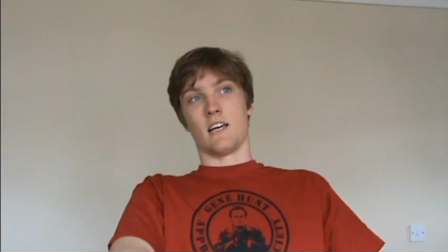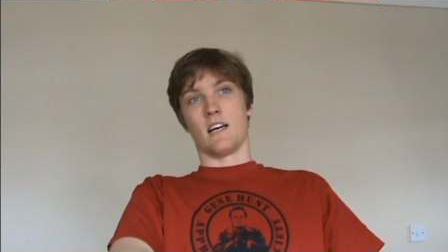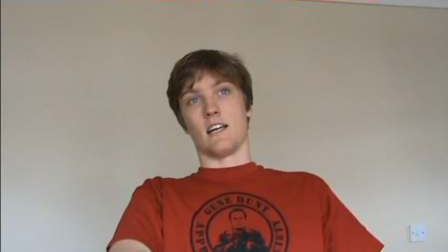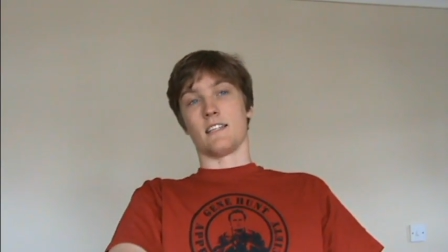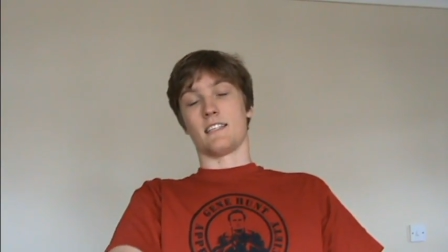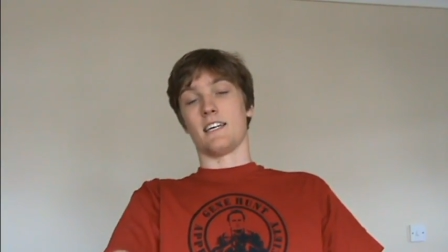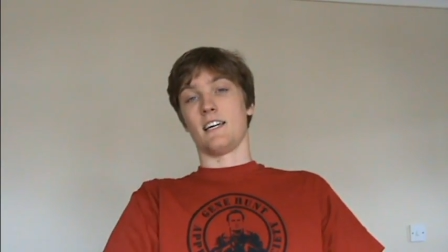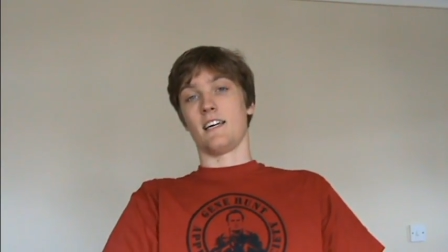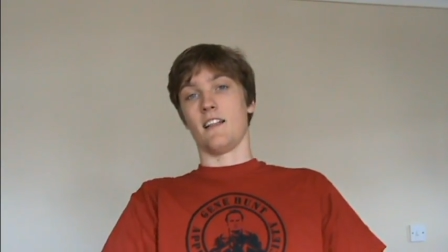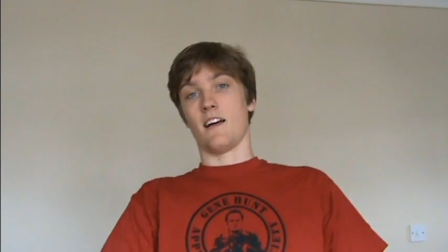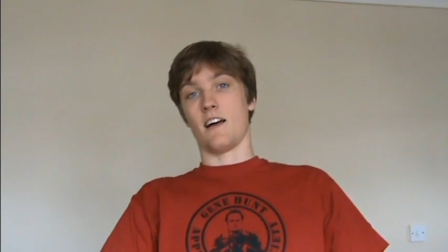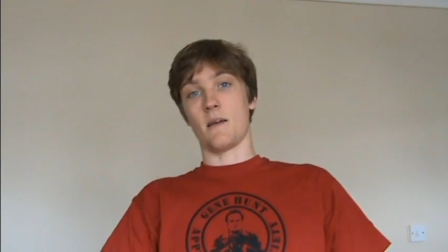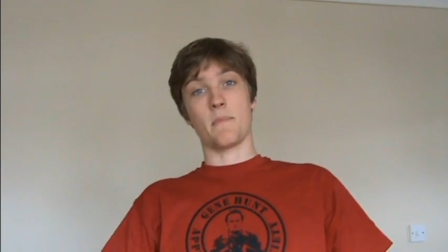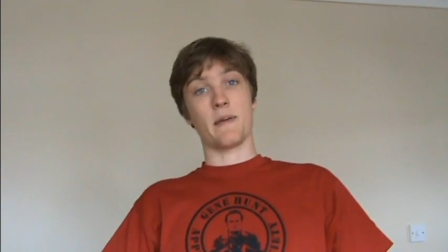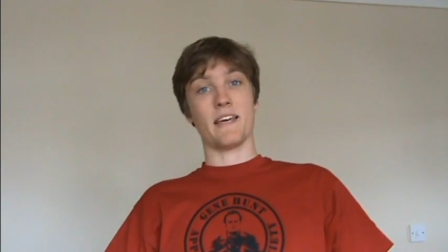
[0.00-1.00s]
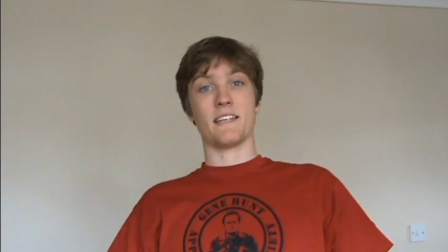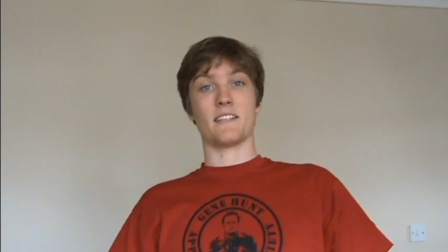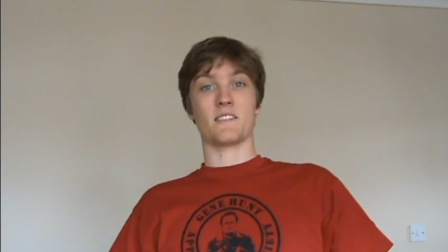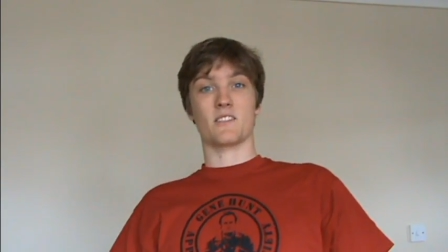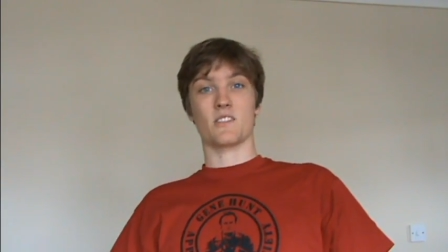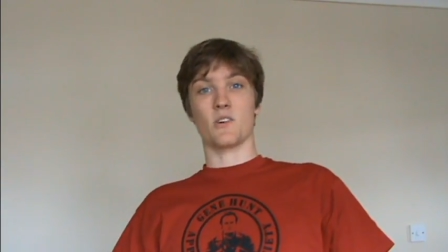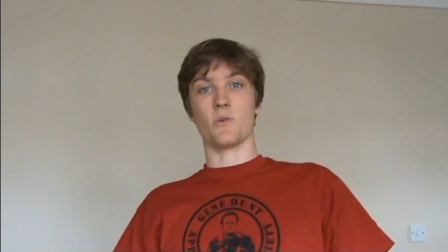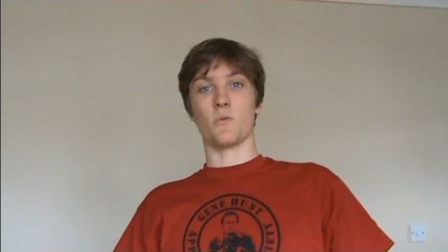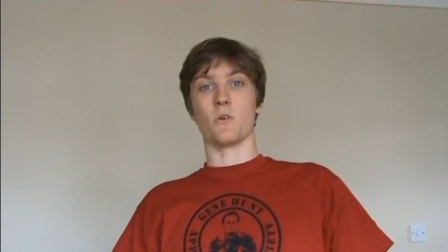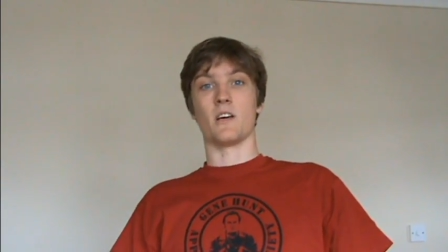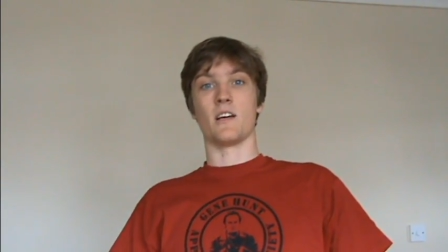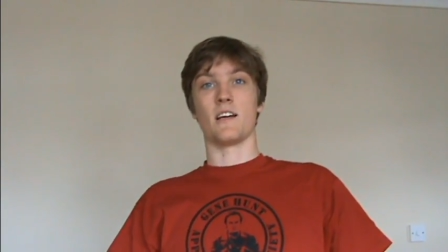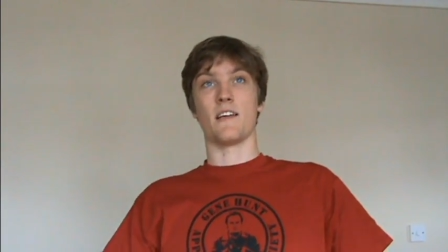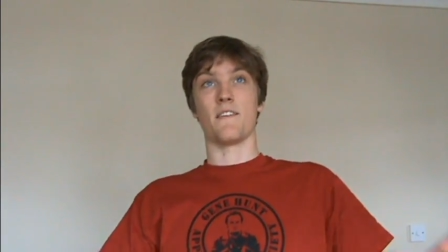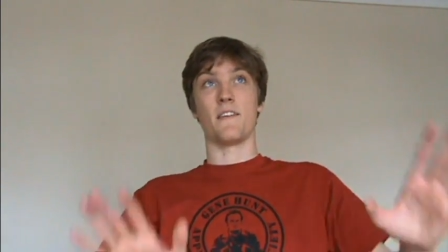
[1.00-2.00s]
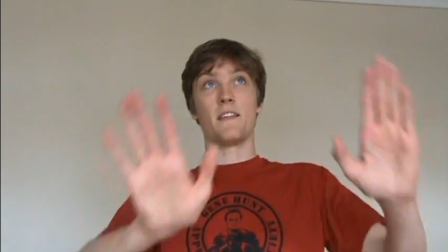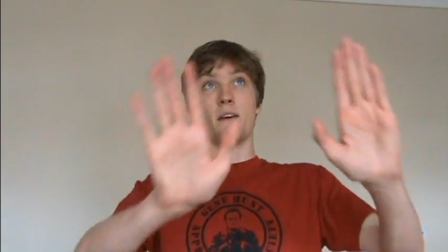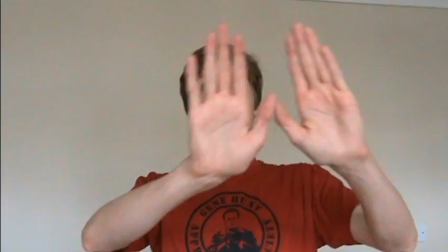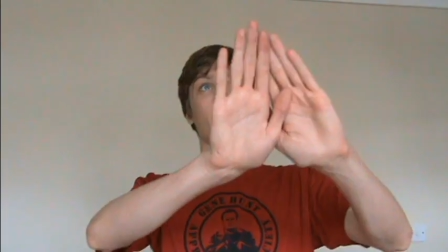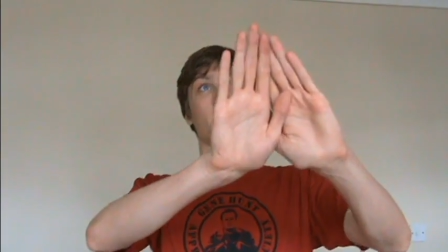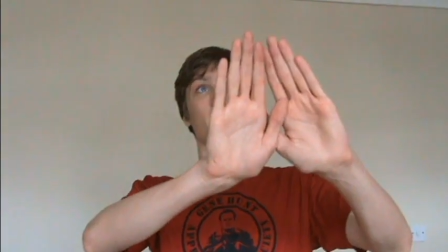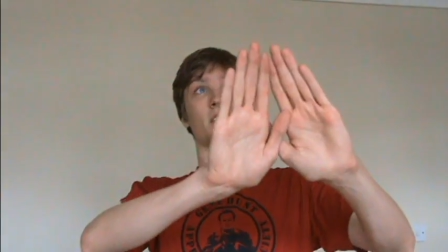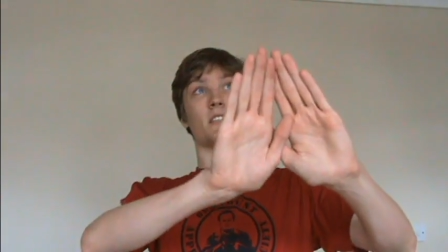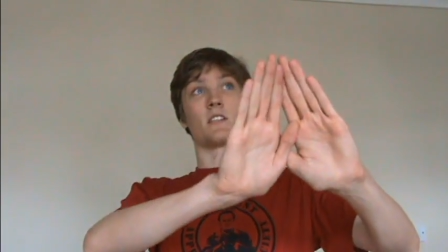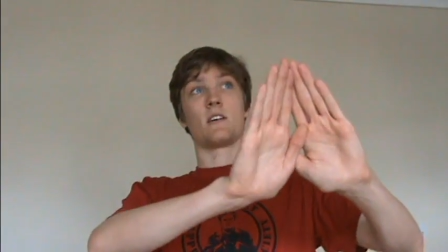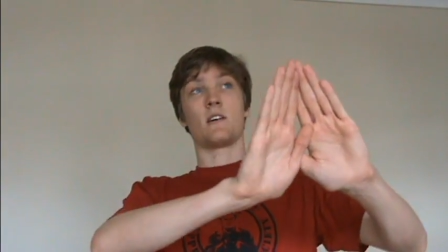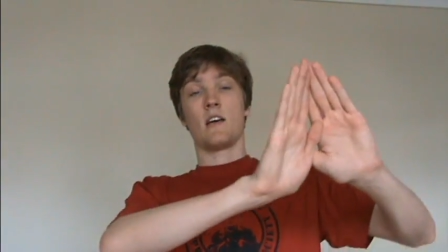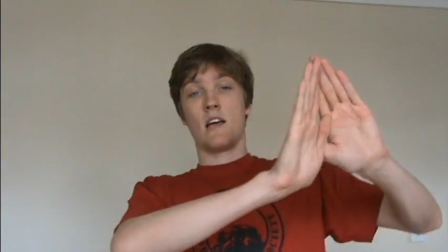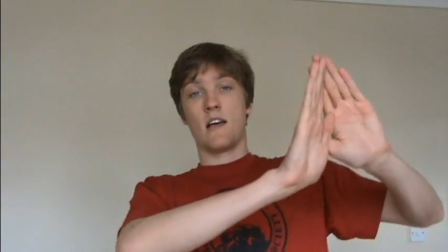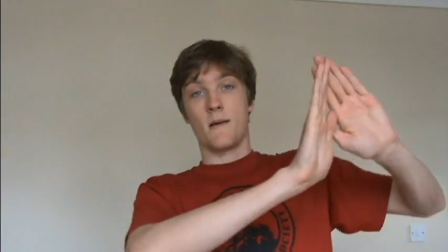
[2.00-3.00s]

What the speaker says: until I appeared at school, and then there was just...